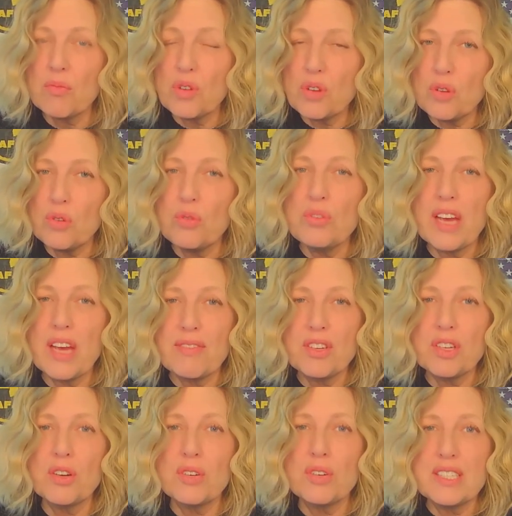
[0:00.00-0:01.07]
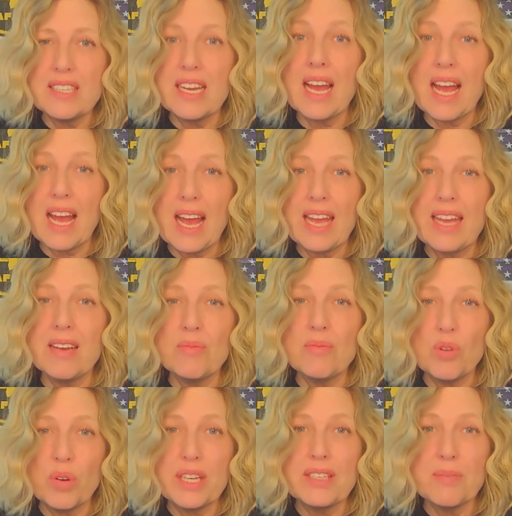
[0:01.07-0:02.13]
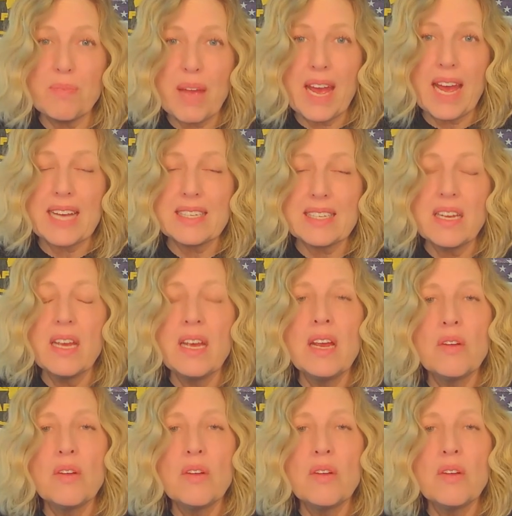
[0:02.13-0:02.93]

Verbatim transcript: You have to go in saying, I am going to pass.